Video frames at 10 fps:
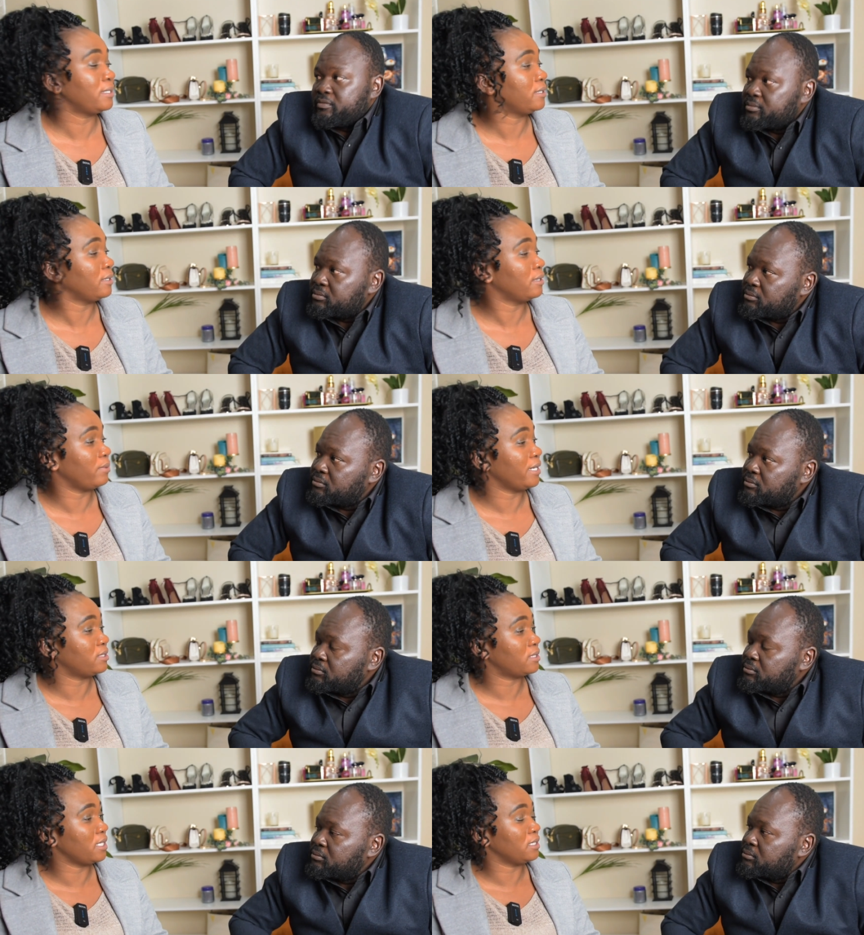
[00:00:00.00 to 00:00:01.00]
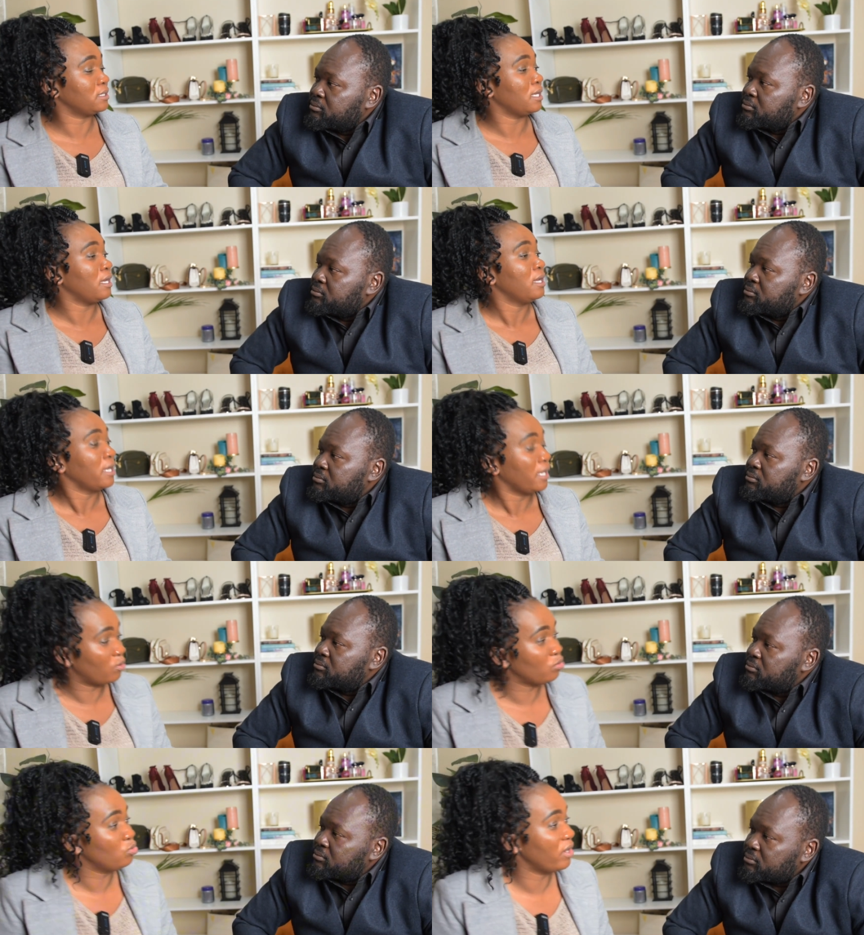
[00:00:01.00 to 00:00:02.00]
Speaker 1: also. the word says, a
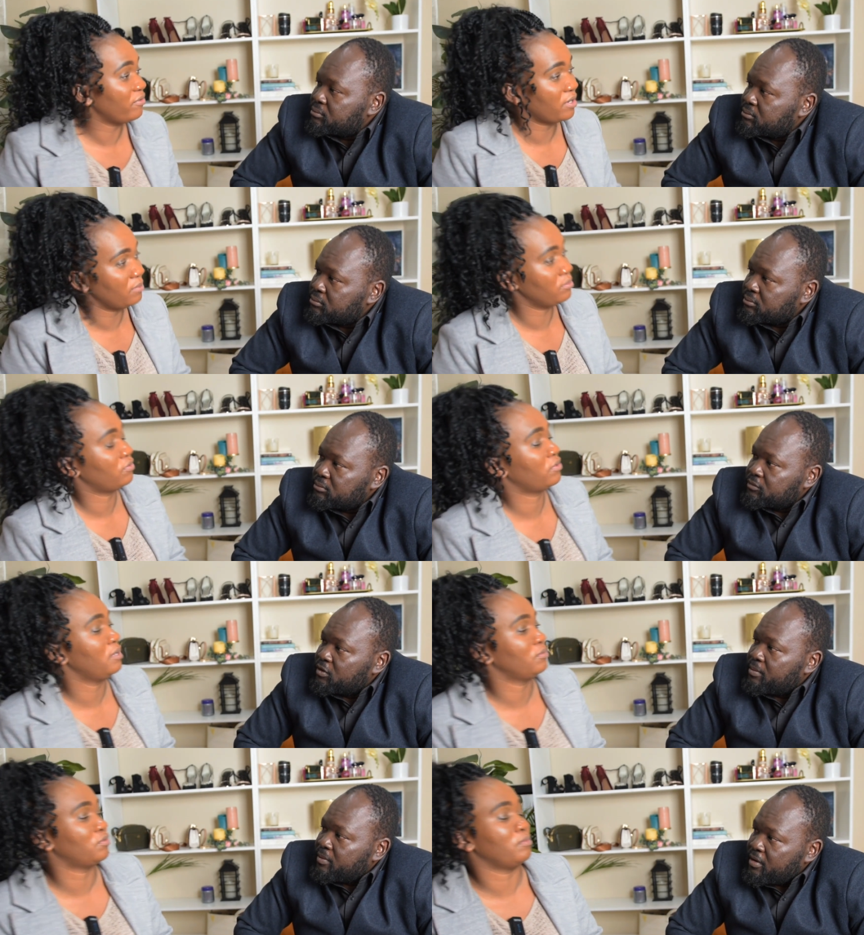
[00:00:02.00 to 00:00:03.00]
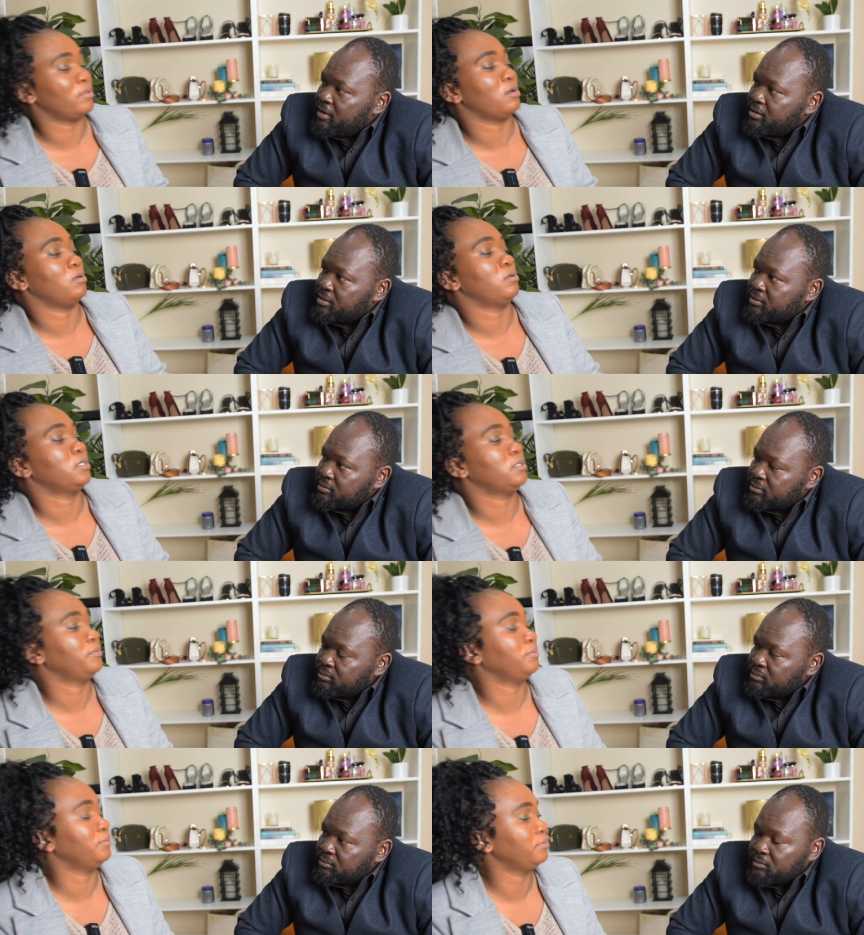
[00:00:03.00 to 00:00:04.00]
good wife comes comes from, from the Lord.
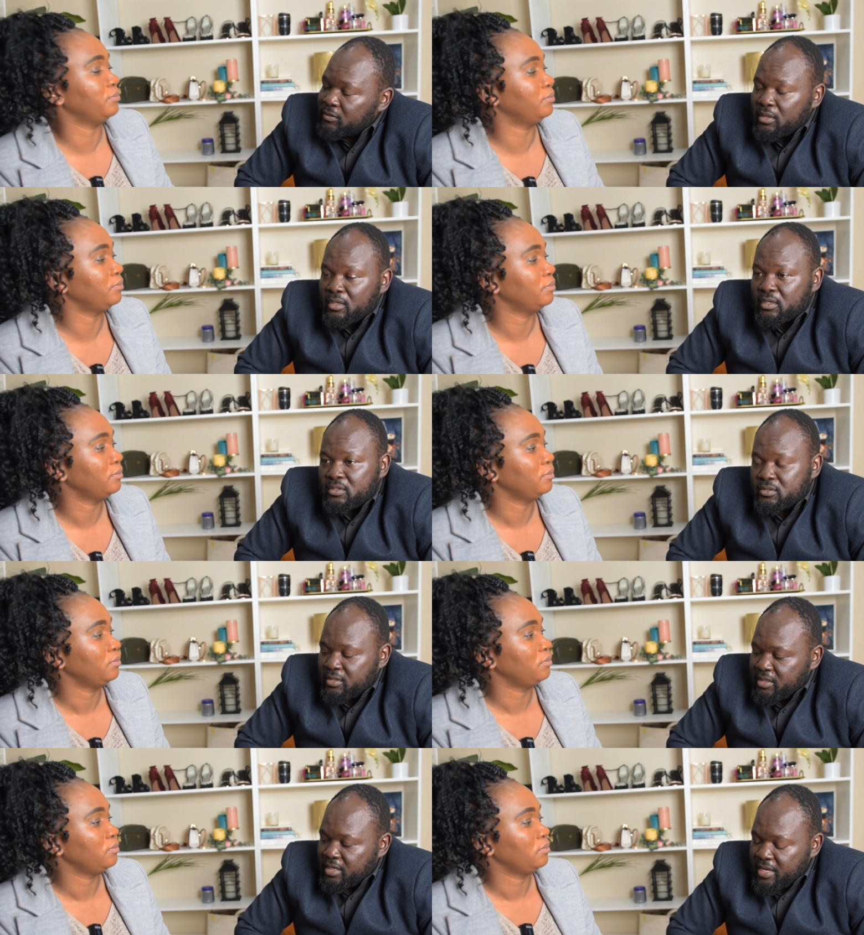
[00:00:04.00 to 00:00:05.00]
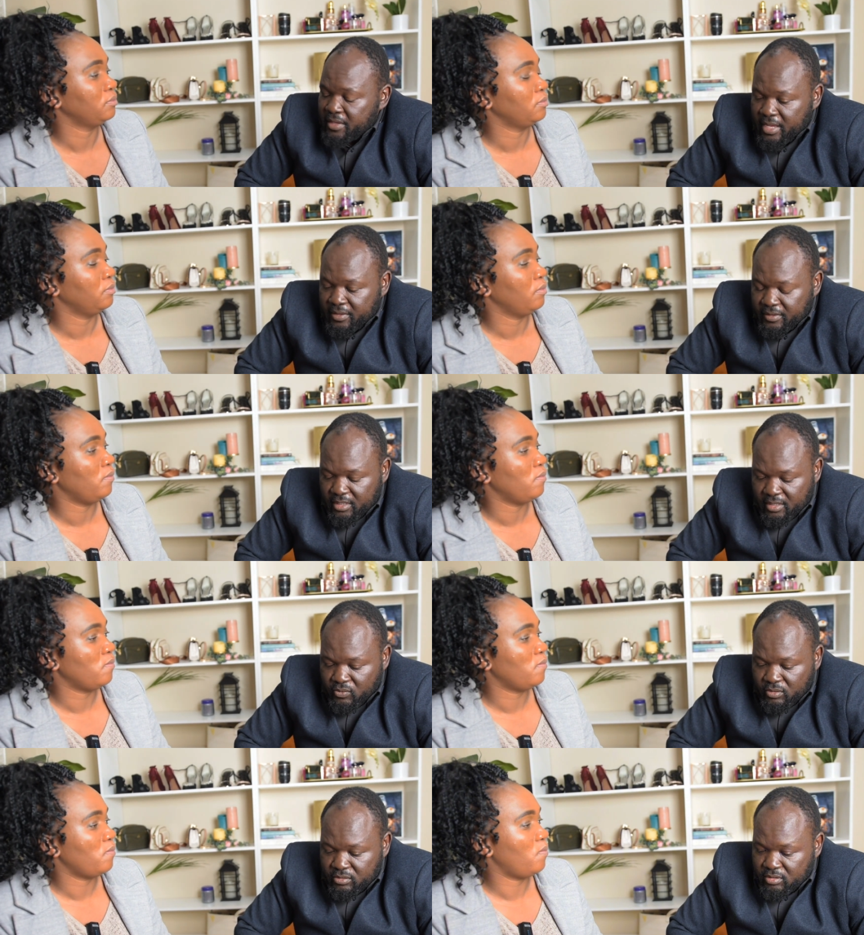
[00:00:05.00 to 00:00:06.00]
Mm. Mm -hmm.
Speaker 2: So yeah, I, I
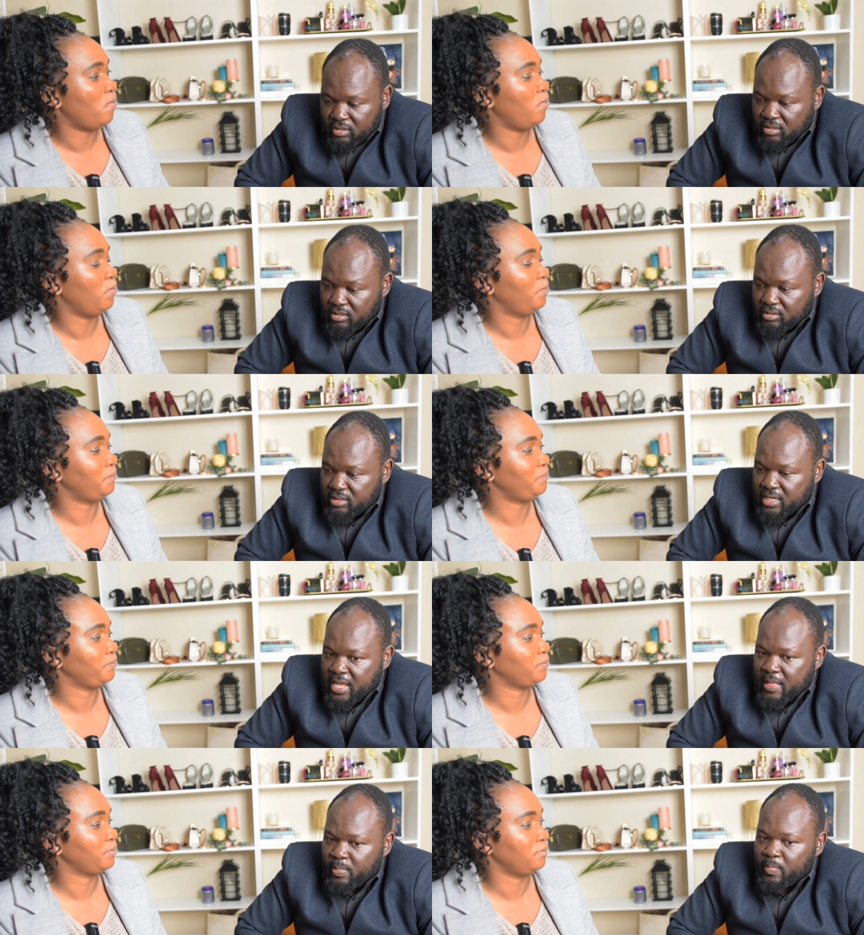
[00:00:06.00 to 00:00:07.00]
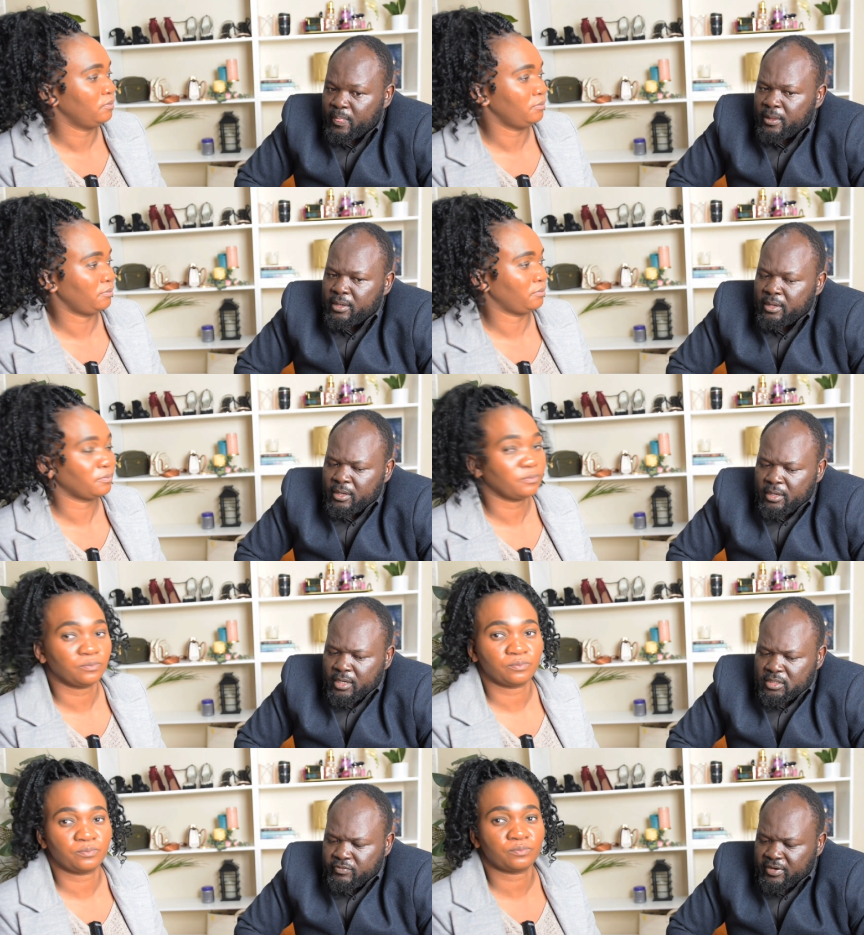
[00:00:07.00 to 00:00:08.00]
think also um,
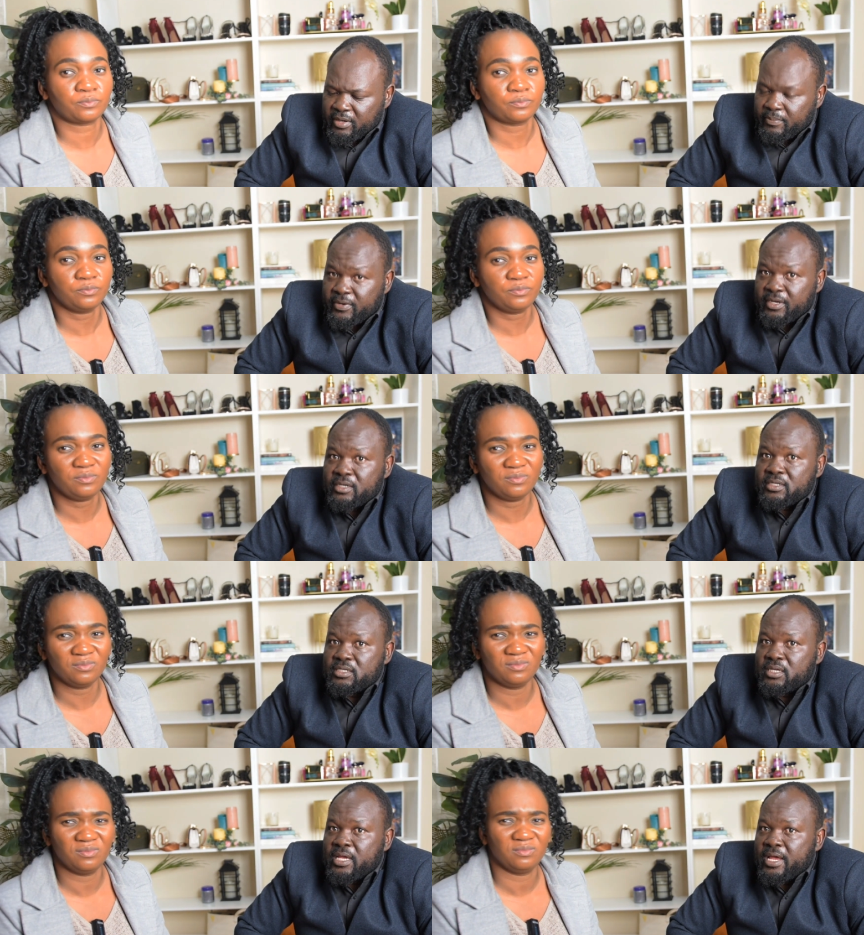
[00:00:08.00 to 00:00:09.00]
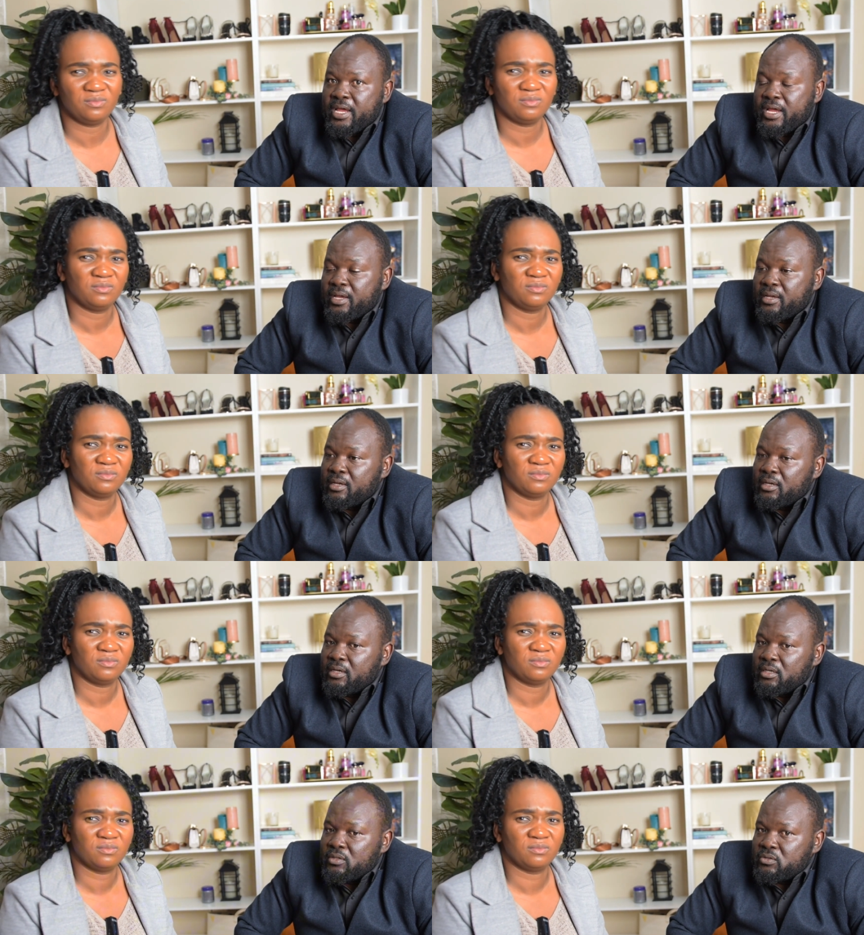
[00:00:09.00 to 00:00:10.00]
it's very important uh,
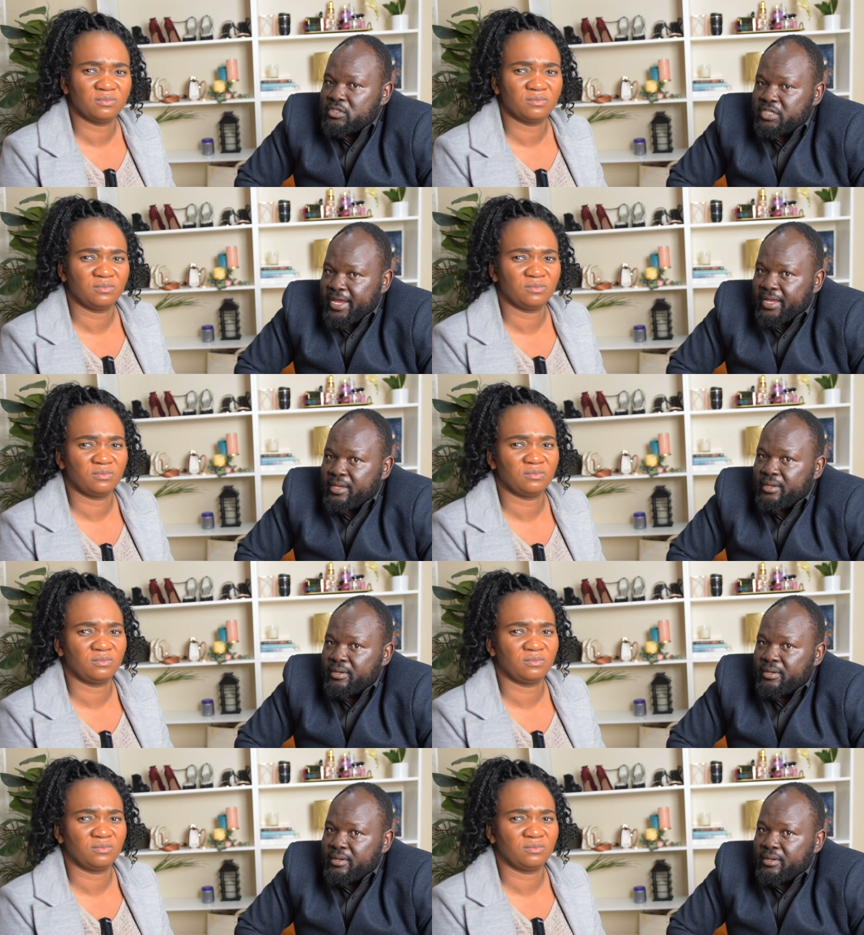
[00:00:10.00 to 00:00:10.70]
to check